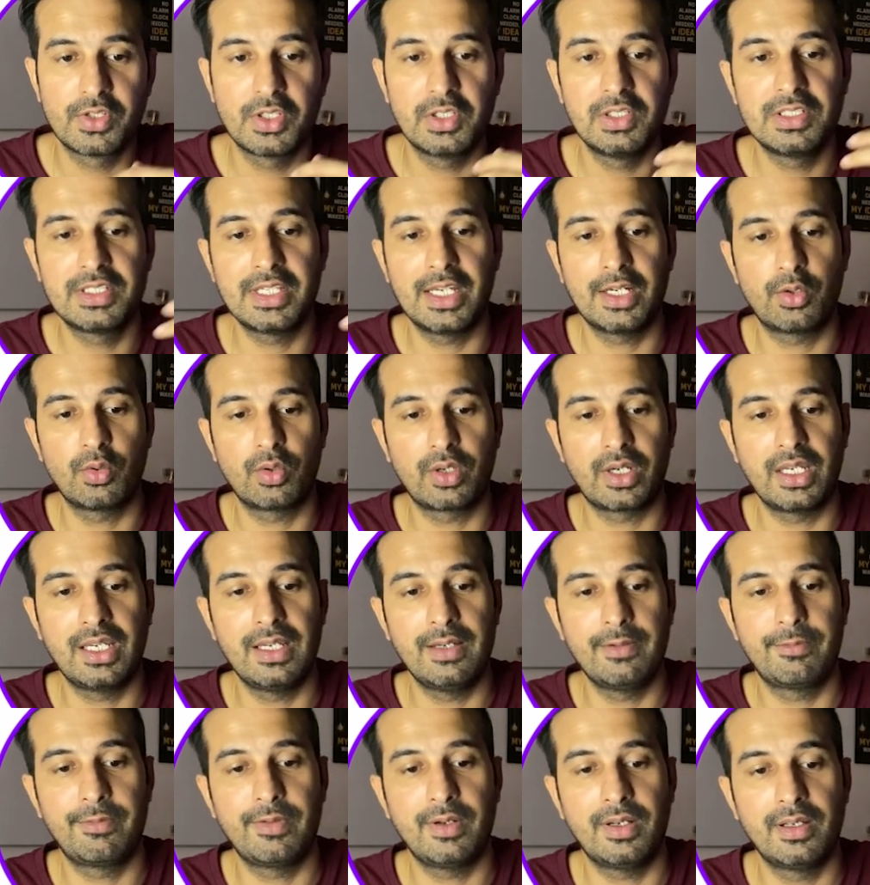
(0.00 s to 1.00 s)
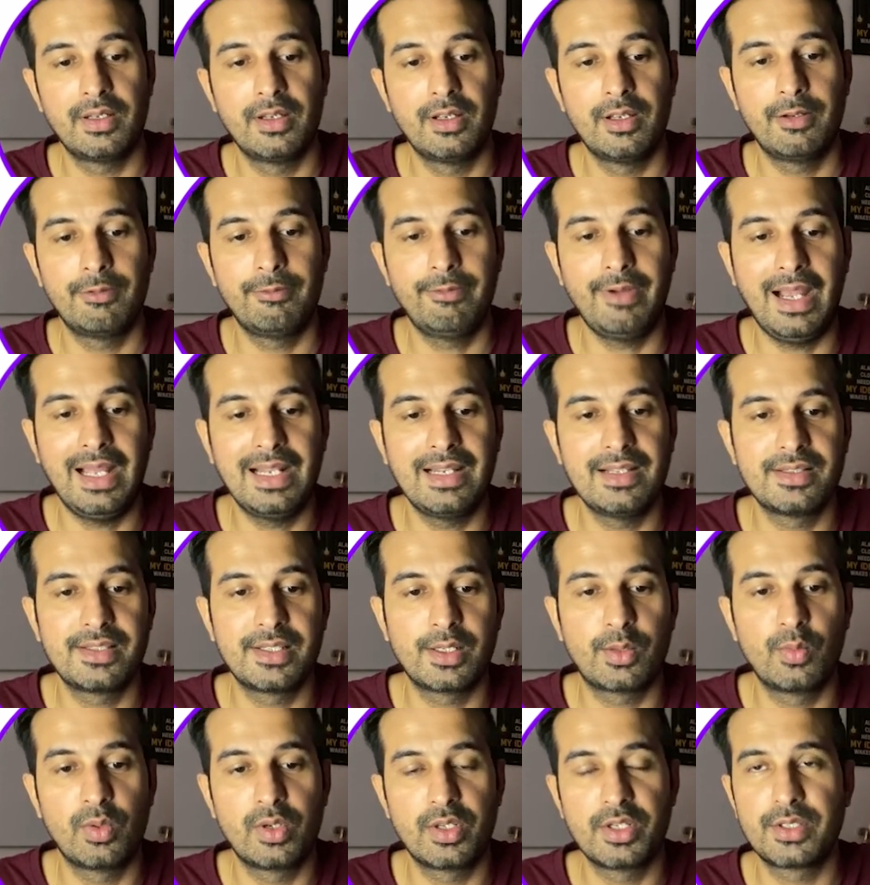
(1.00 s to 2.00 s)
So you'll check, okay, if val is
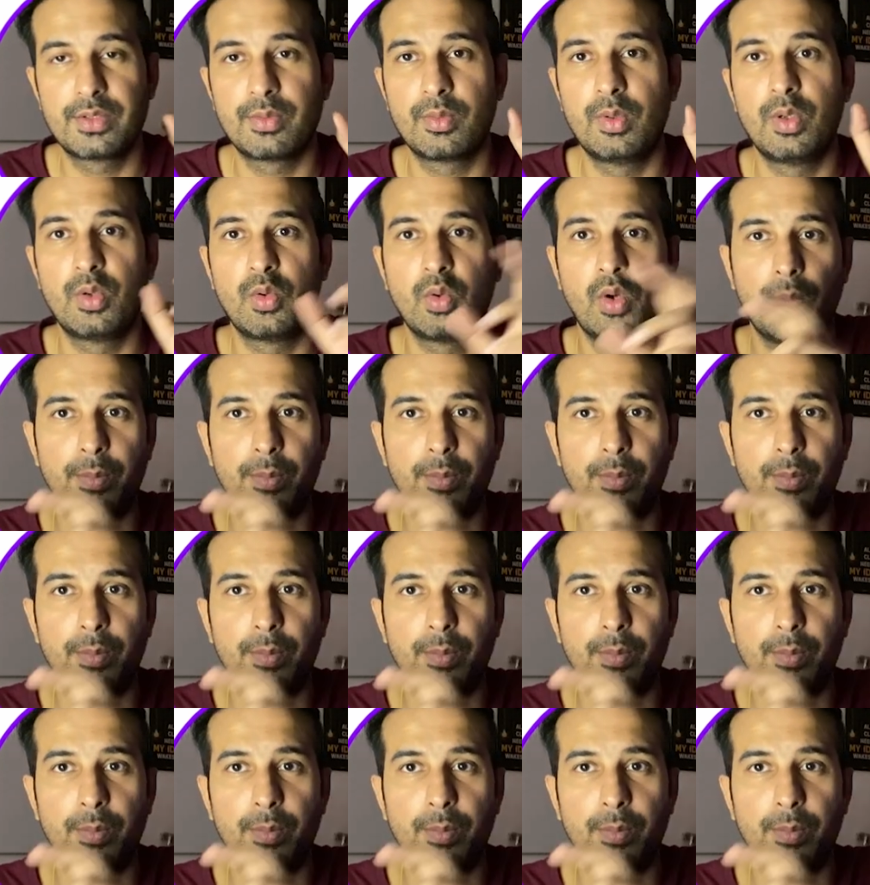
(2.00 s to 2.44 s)
equal to is equal to